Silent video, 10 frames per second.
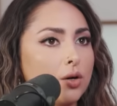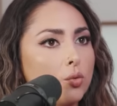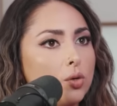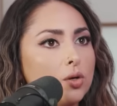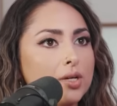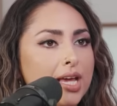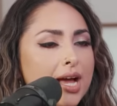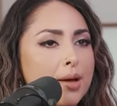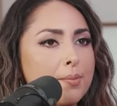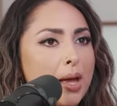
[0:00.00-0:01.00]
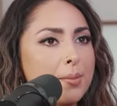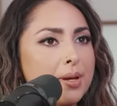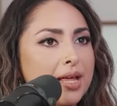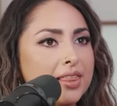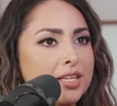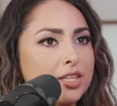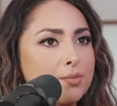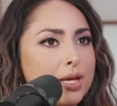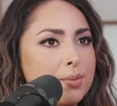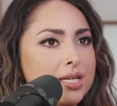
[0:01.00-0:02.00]
Well, yeah. I mean, I think that
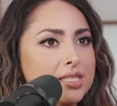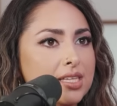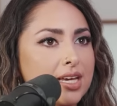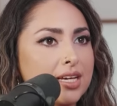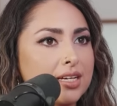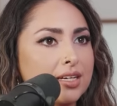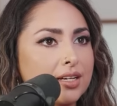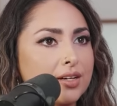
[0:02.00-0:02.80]
maybe it's like...